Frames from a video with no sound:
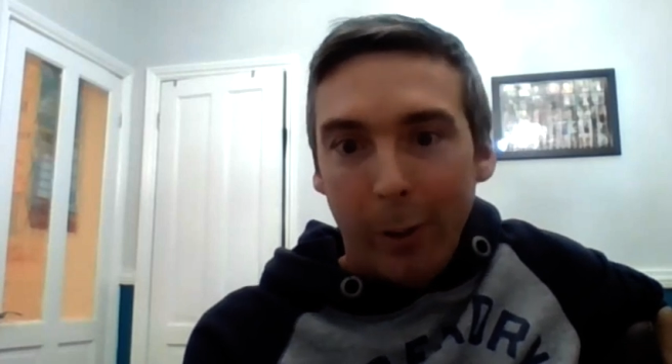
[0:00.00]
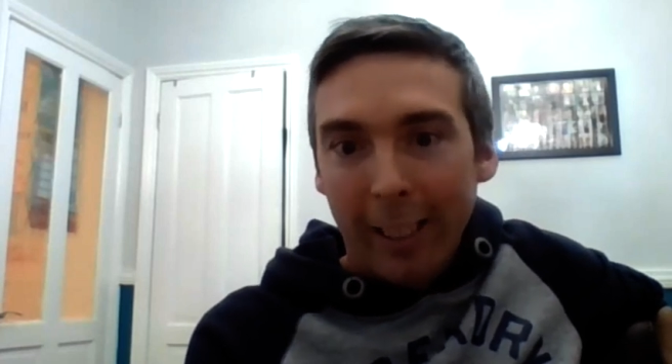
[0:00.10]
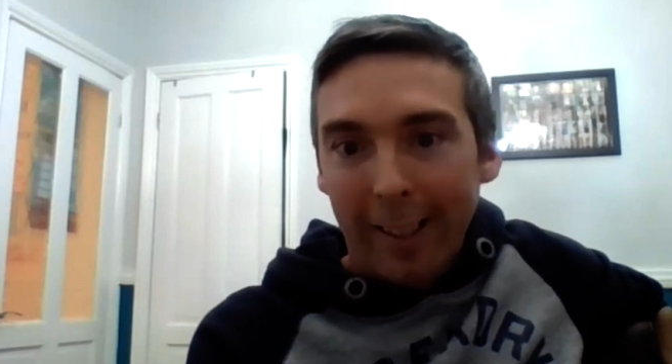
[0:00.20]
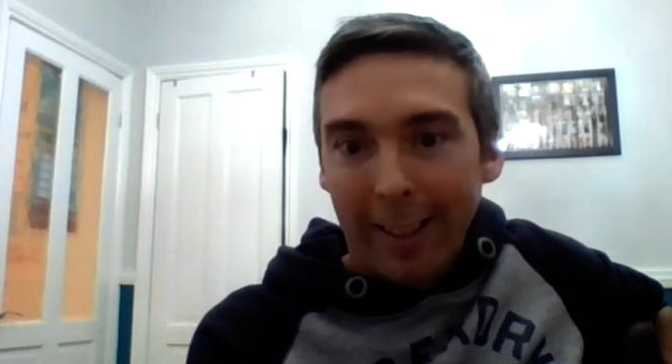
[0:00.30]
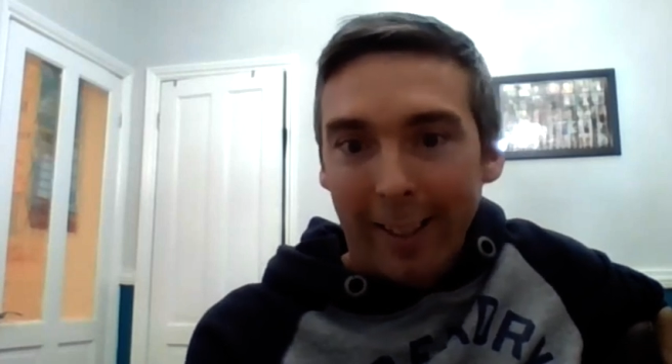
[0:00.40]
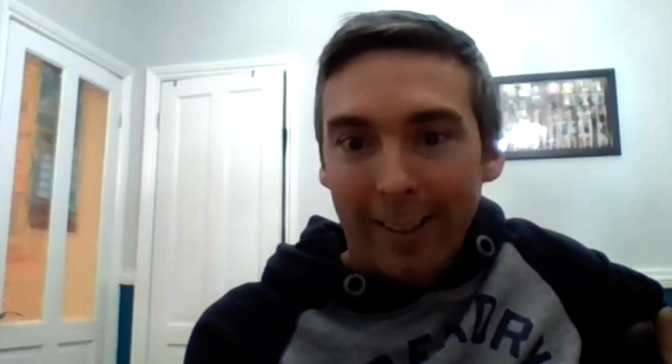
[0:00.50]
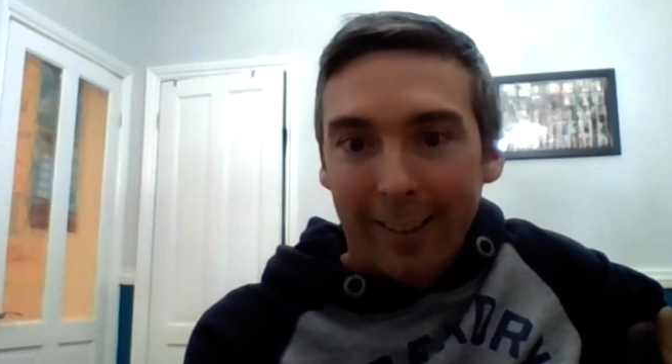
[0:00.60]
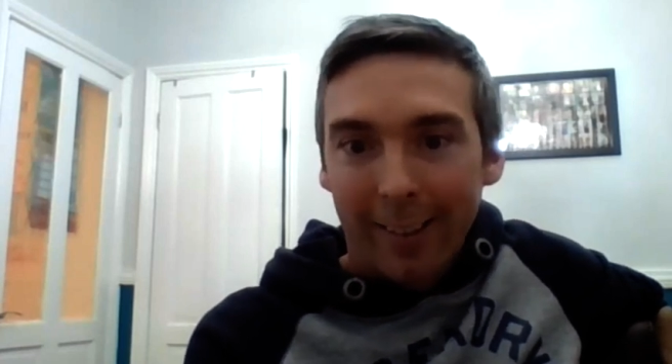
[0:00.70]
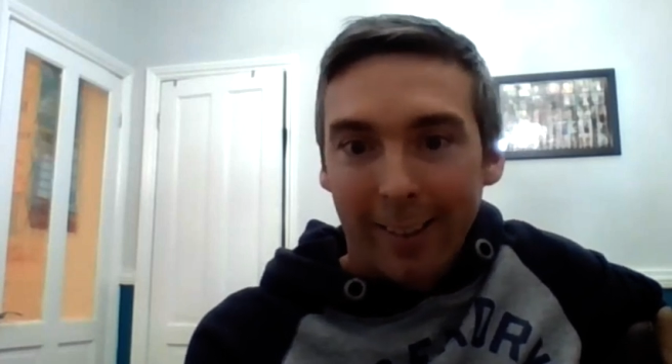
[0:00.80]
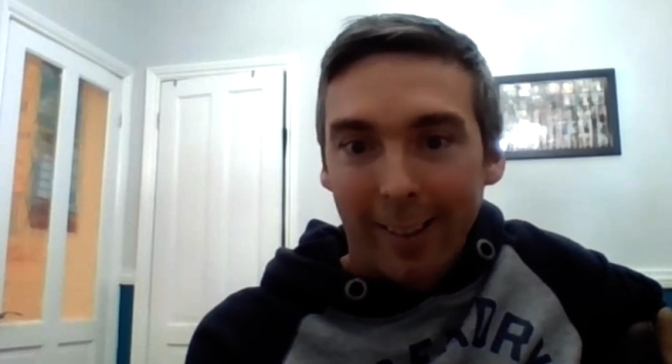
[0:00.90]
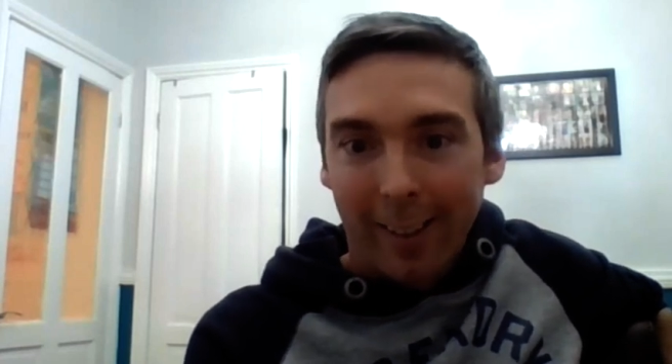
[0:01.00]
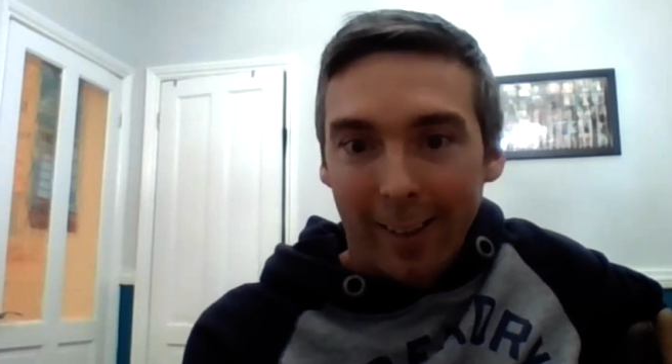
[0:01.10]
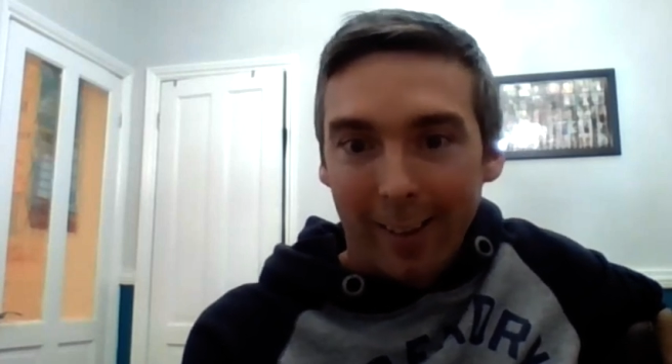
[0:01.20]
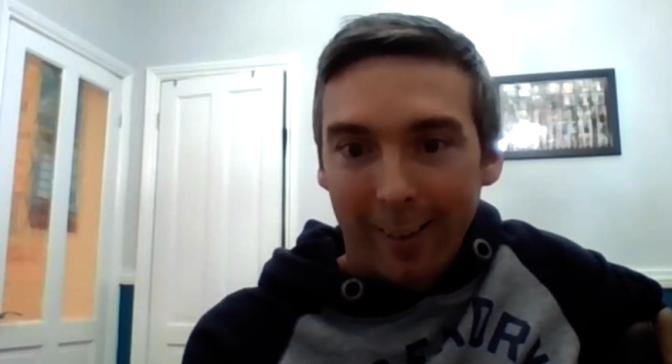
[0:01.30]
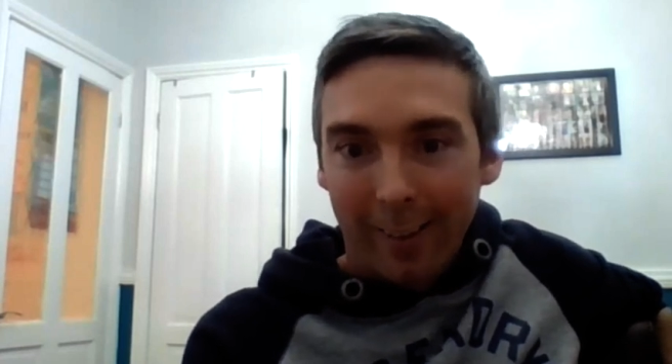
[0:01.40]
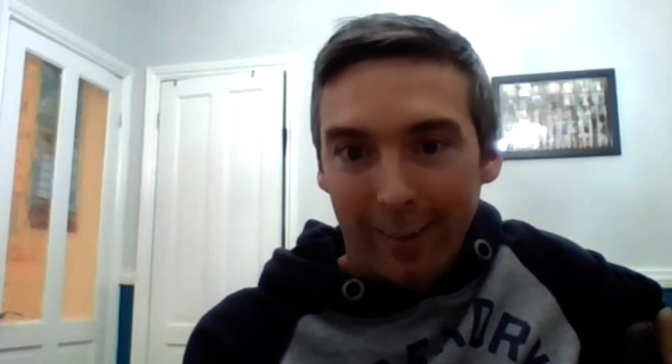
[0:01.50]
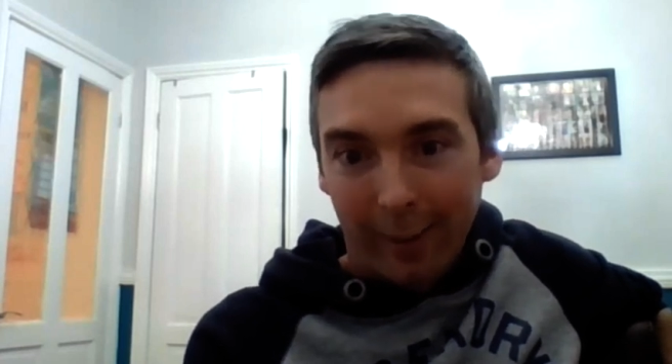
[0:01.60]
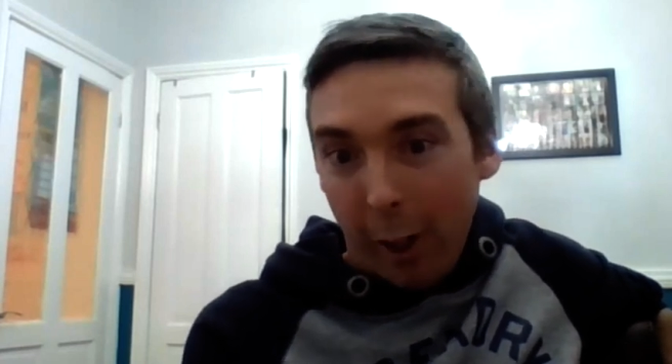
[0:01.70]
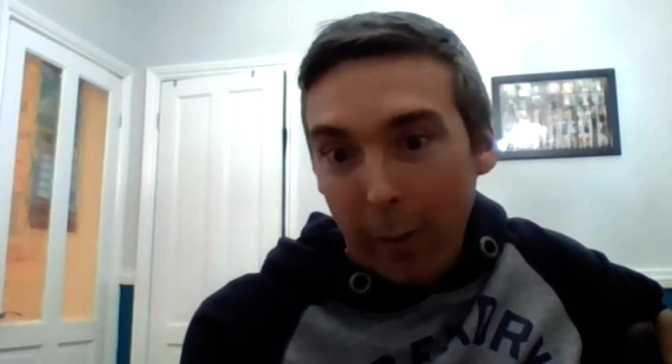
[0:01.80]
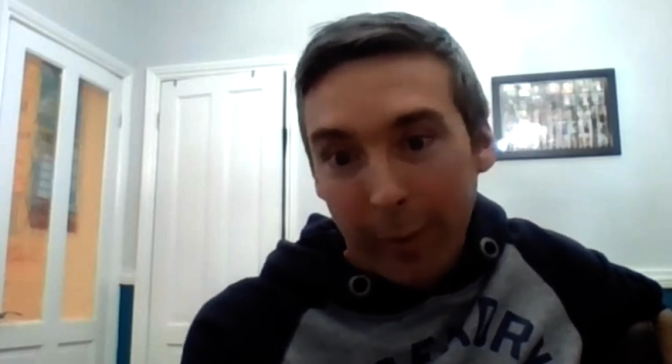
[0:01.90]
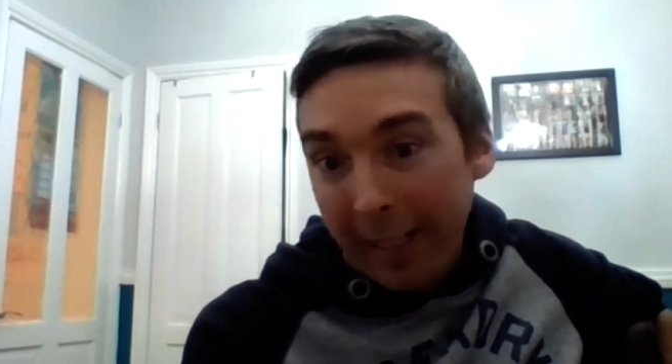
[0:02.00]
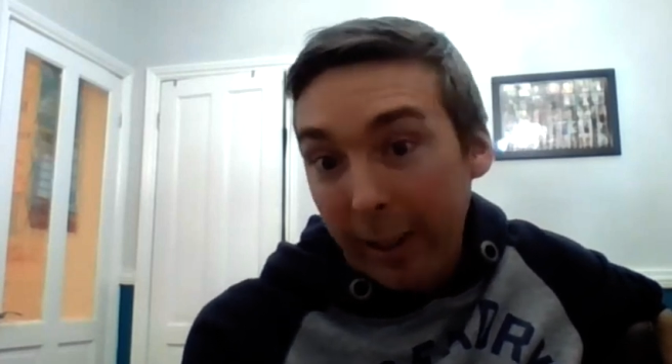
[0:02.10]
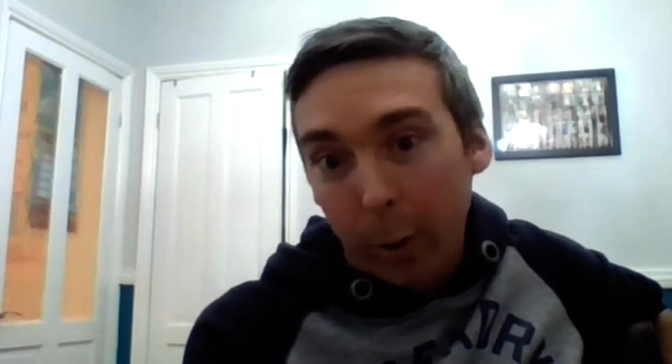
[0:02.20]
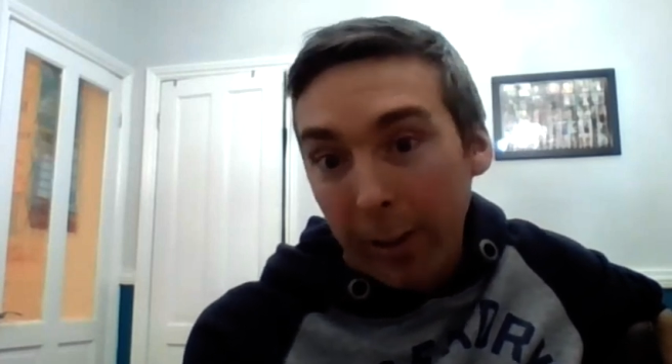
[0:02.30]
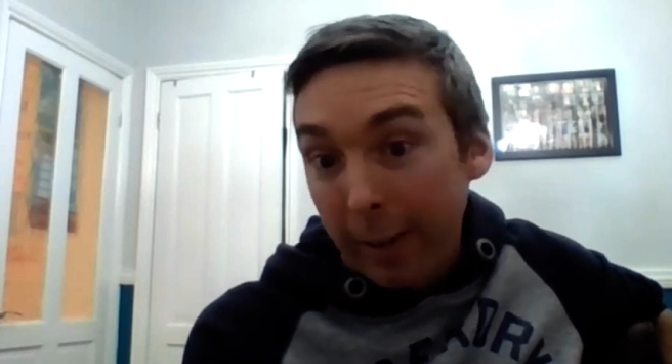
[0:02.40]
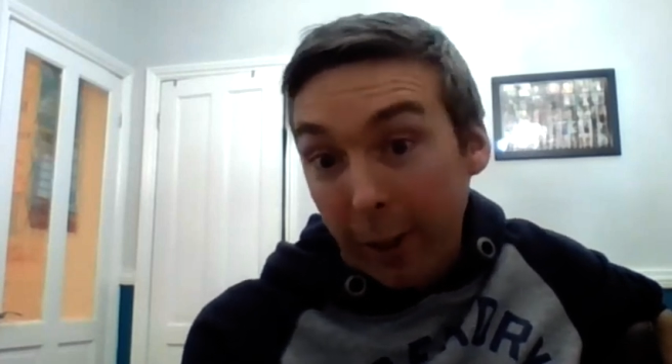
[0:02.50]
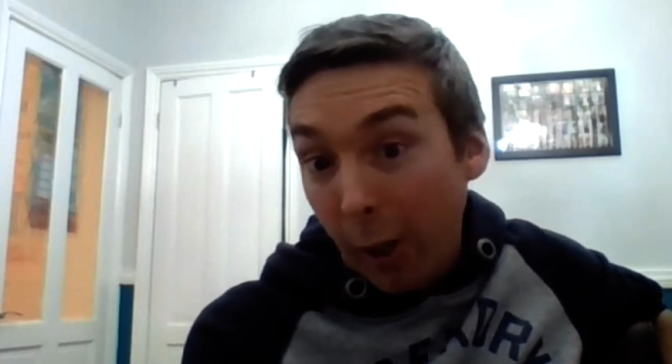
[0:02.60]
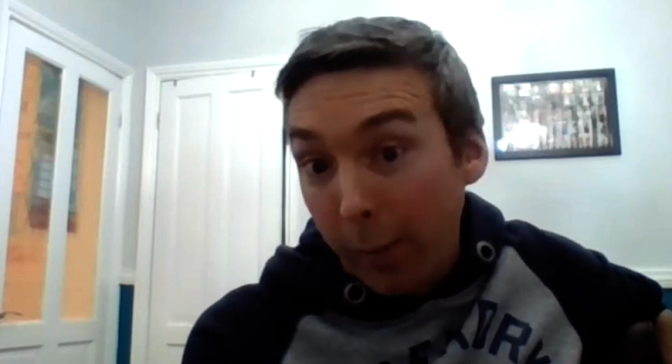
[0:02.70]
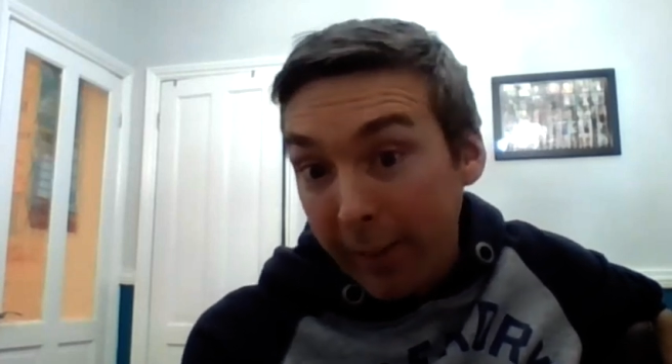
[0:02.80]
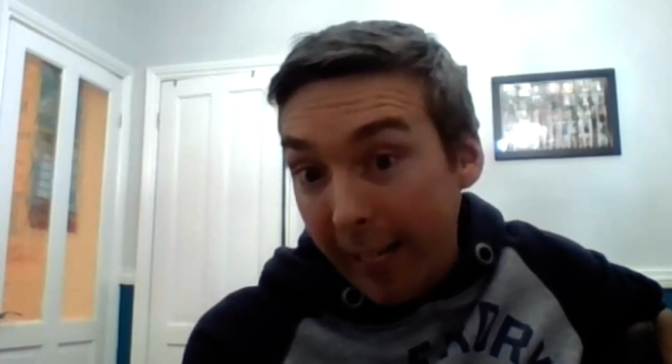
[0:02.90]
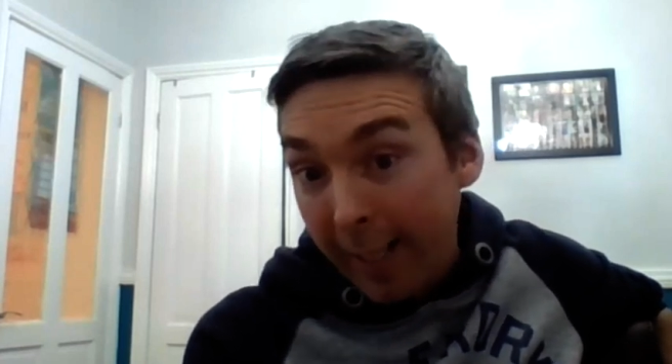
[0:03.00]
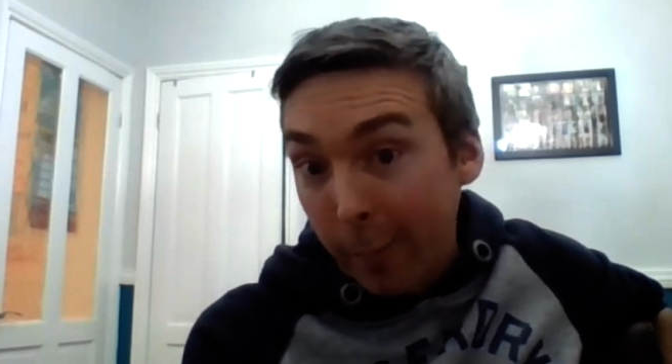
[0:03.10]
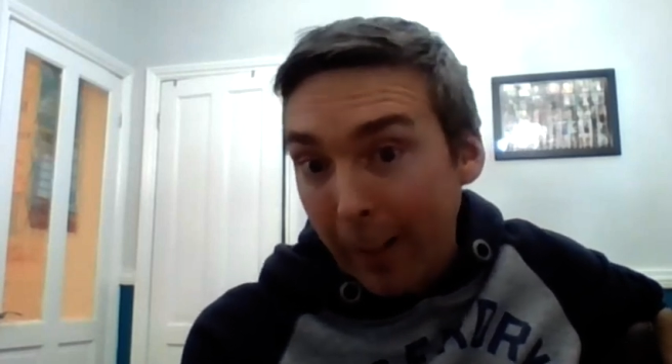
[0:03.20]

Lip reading: needed COVID tests,